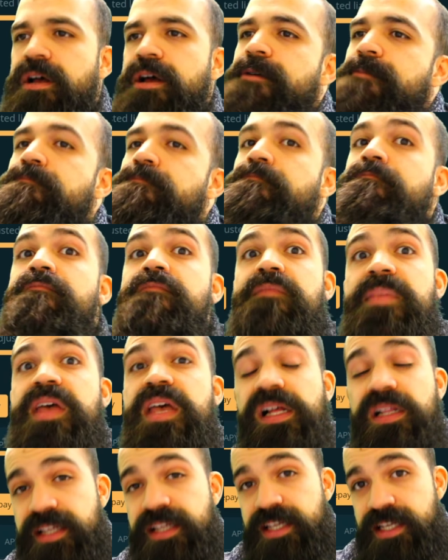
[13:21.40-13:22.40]

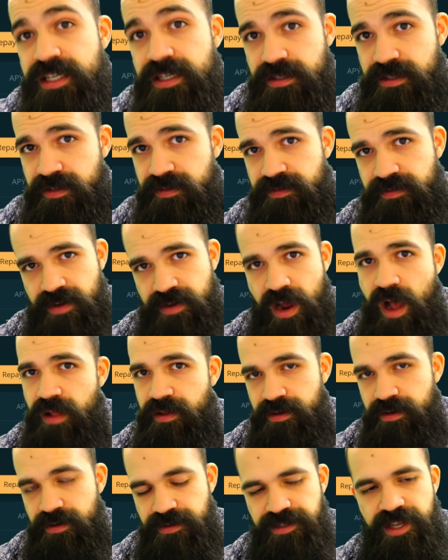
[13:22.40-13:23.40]
millions of
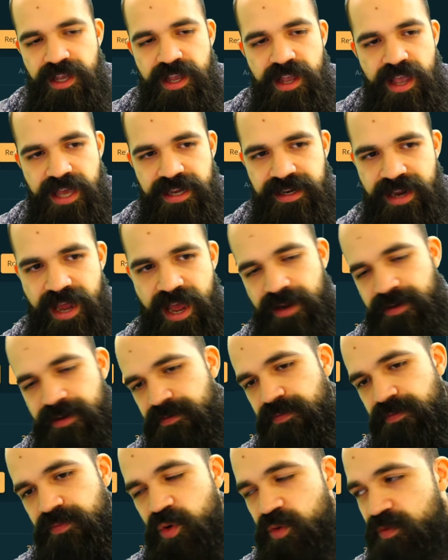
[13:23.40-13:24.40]
dollars and not
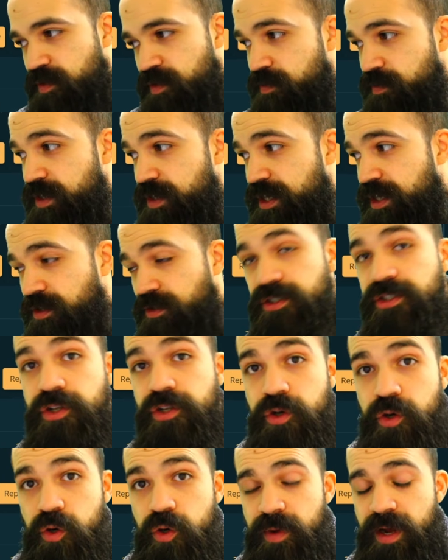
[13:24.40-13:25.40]
move the needle
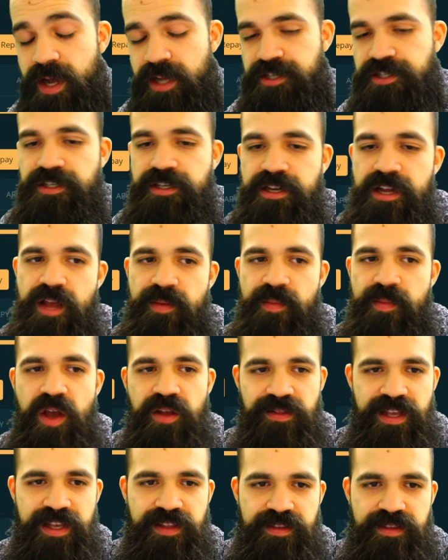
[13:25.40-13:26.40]
too much um,
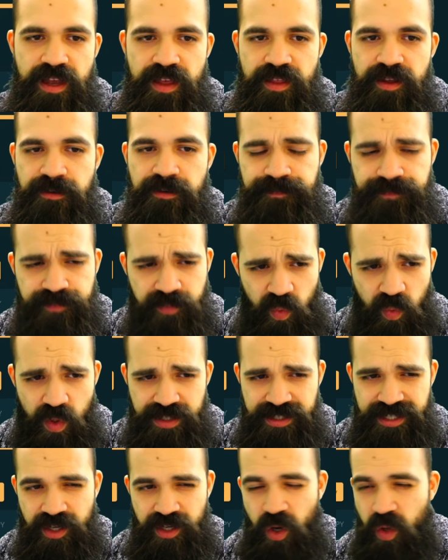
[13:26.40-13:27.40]
unlike the other
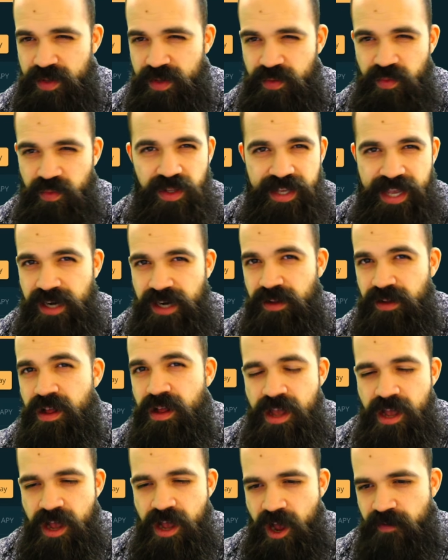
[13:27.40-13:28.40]
ones that can only really handle
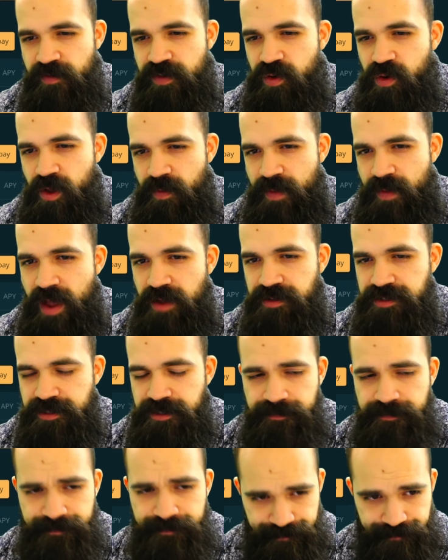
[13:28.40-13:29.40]
a few hundred thousand
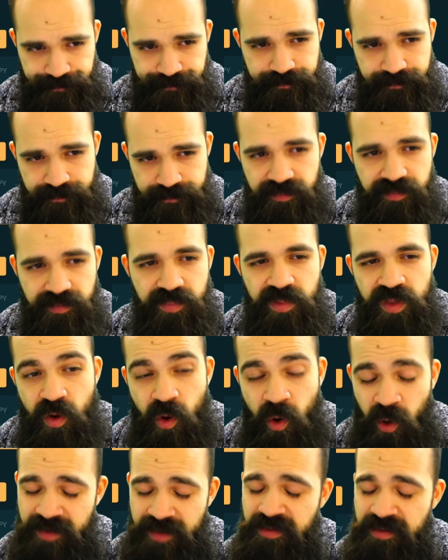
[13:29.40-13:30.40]

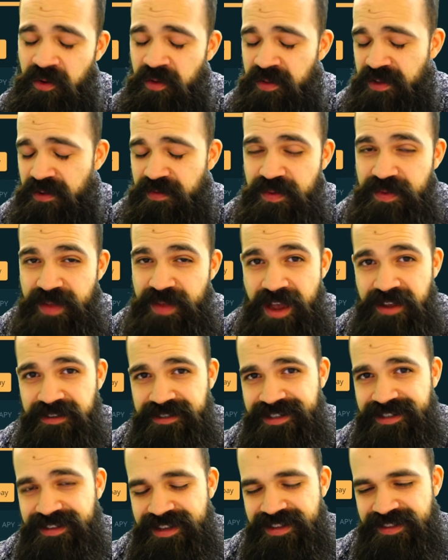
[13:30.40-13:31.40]
or even only a few
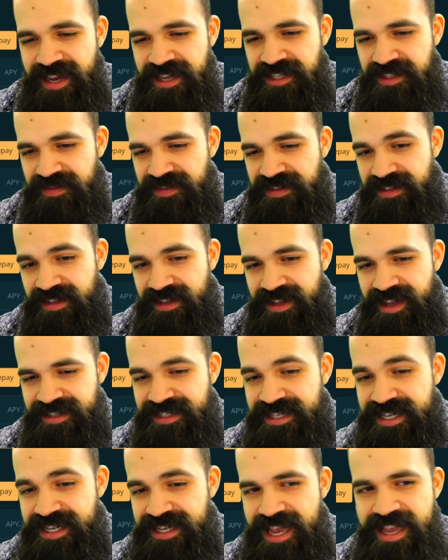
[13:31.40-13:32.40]
thousand in the case of
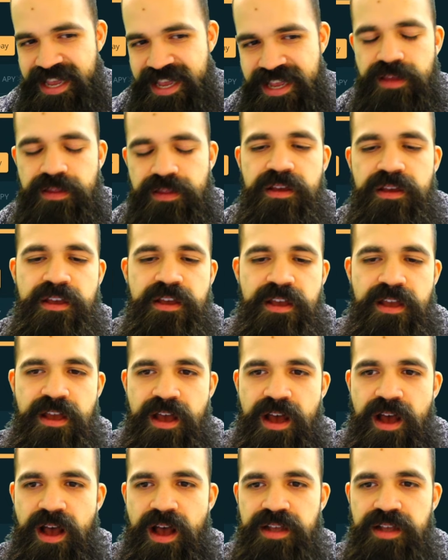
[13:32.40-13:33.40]
stk eth
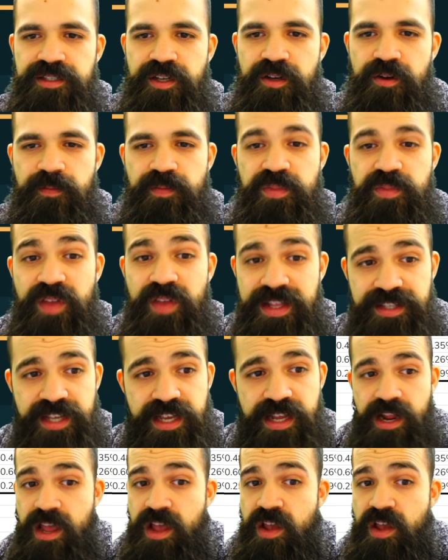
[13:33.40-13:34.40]
uh, so, so that's
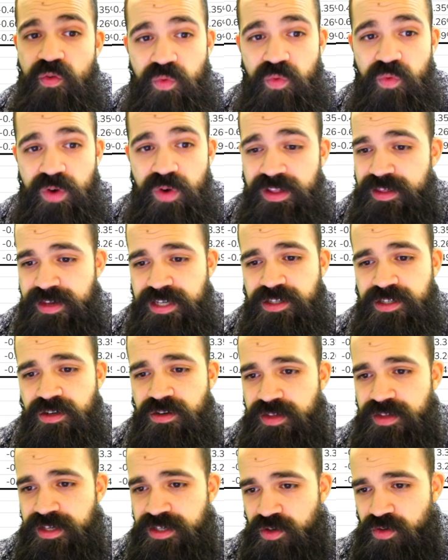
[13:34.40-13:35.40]
it. Really, these are
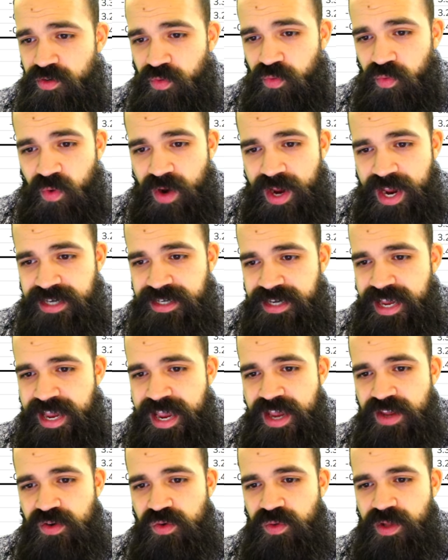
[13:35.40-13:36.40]
these are great
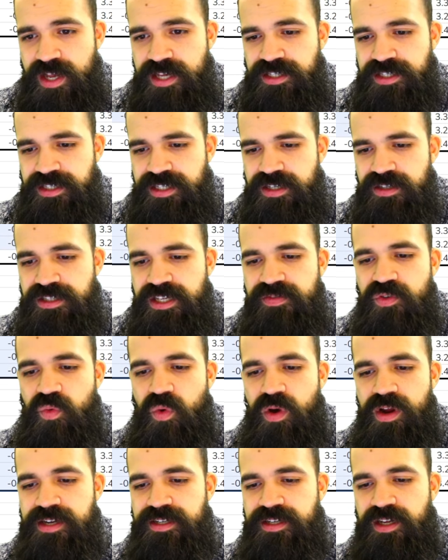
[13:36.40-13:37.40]
annualized yields. If you
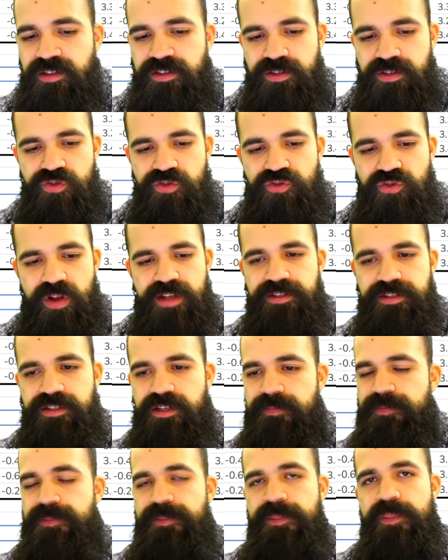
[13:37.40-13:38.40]
want to delta neutralize
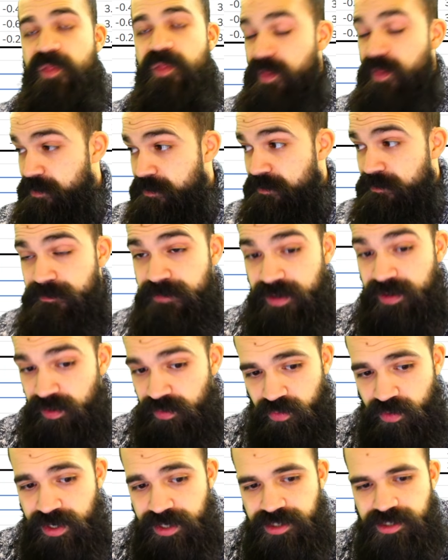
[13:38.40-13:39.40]
them, feel
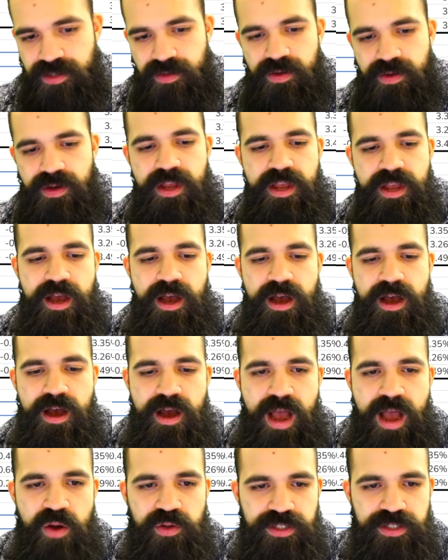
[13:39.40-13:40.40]
free to. Uh,
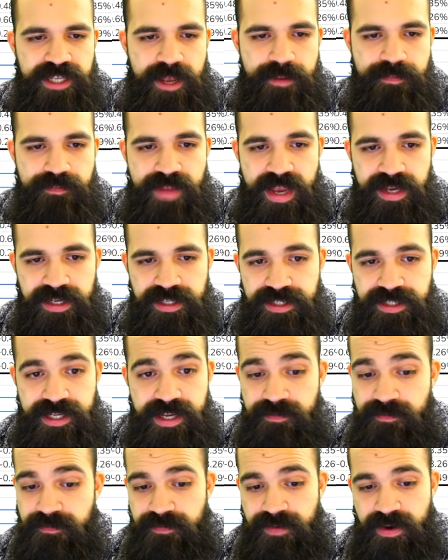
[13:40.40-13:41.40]
I was looking at
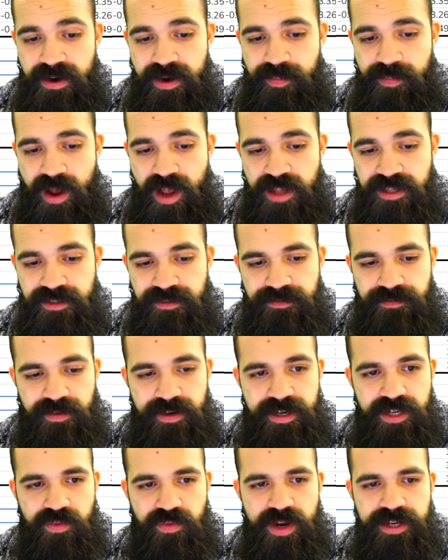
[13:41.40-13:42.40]
MEXC, very positive
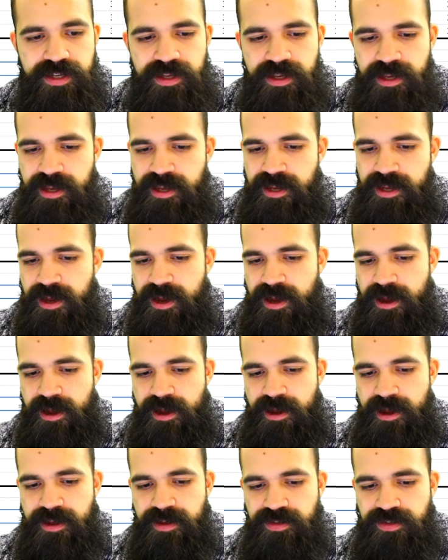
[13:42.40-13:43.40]
funding rate,
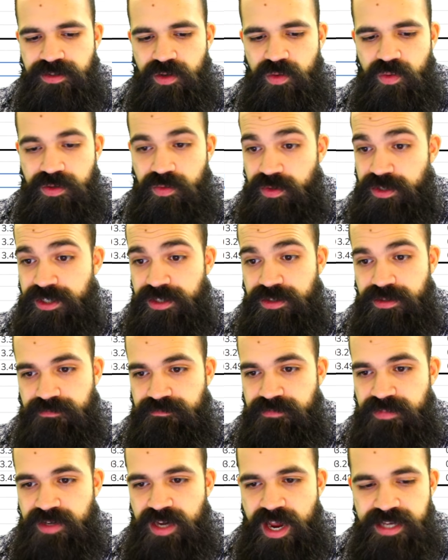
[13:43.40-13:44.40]
uh, so which is
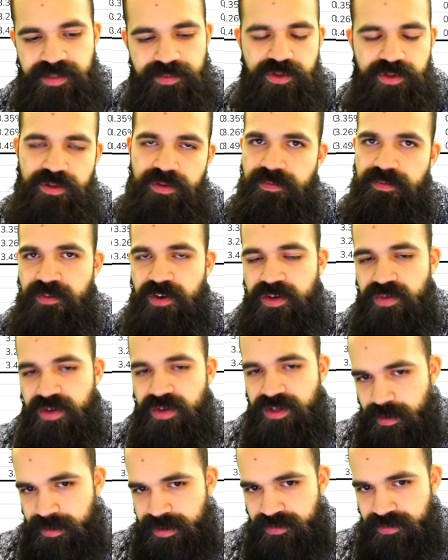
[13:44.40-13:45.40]
nice. I'm sure the funding rate is
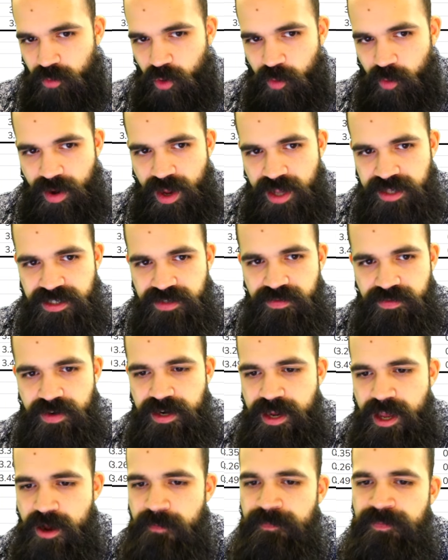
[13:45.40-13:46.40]
probably even more positive right now.